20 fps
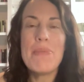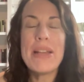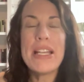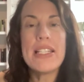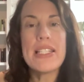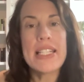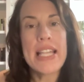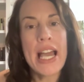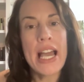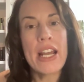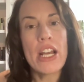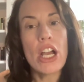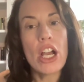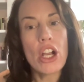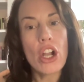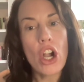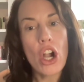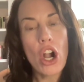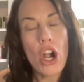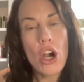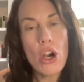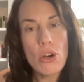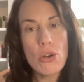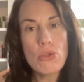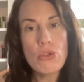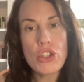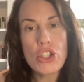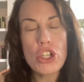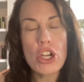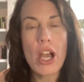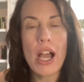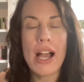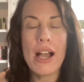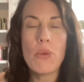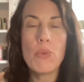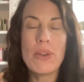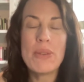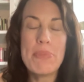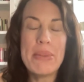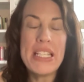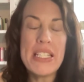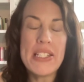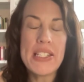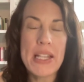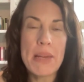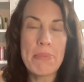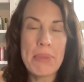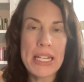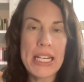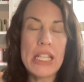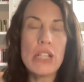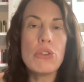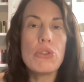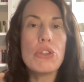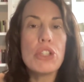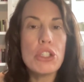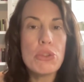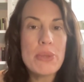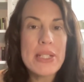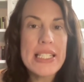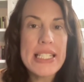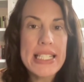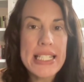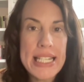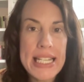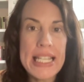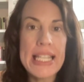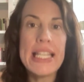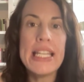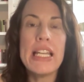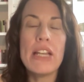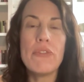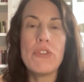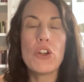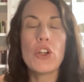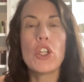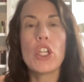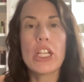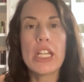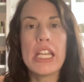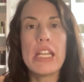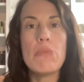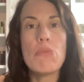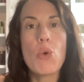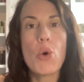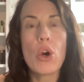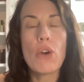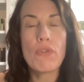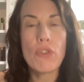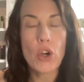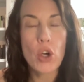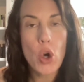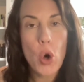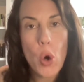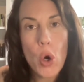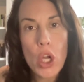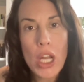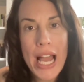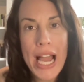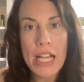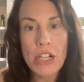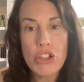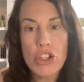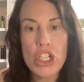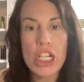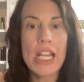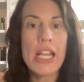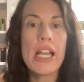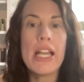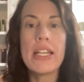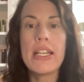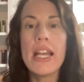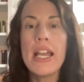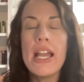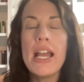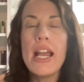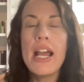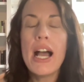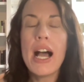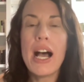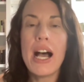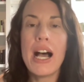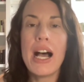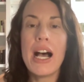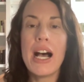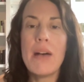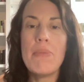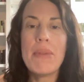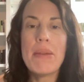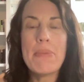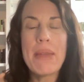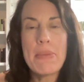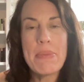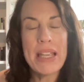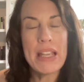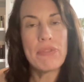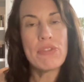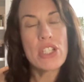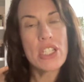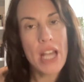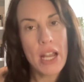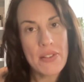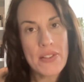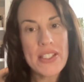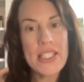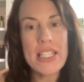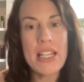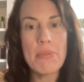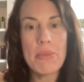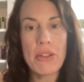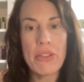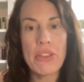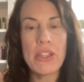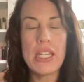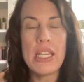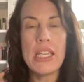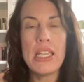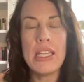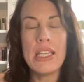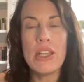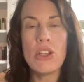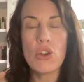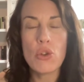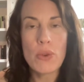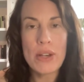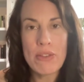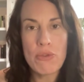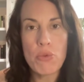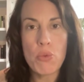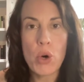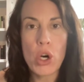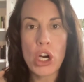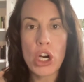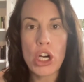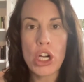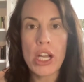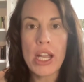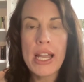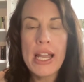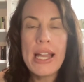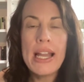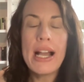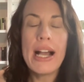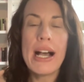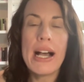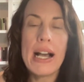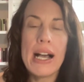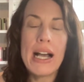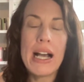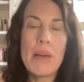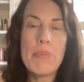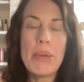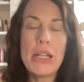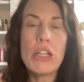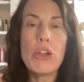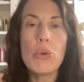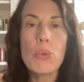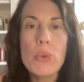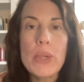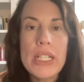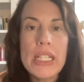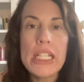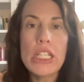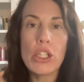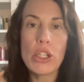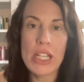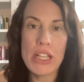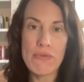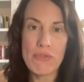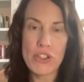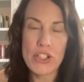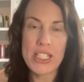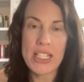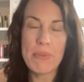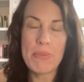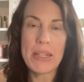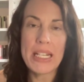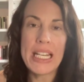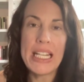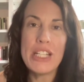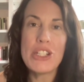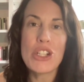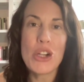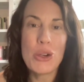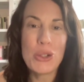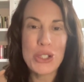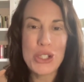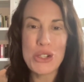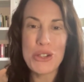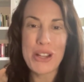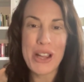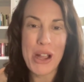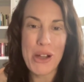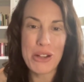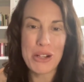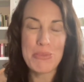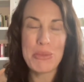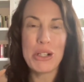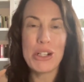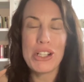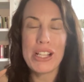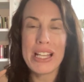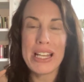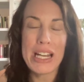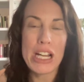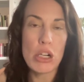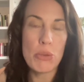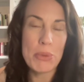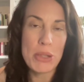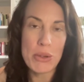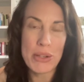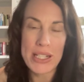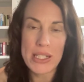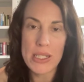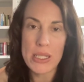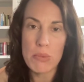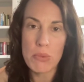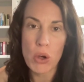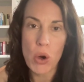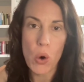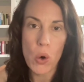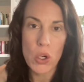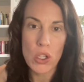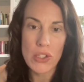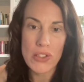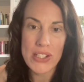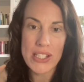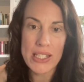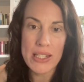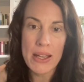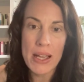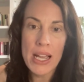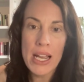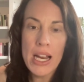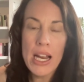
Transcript: is that a coach would be somebody who you would see if you're looking more for goal action, maybe have done some of the grief work, but you're really looking for somebody to hold you accountable and help you hit some goals.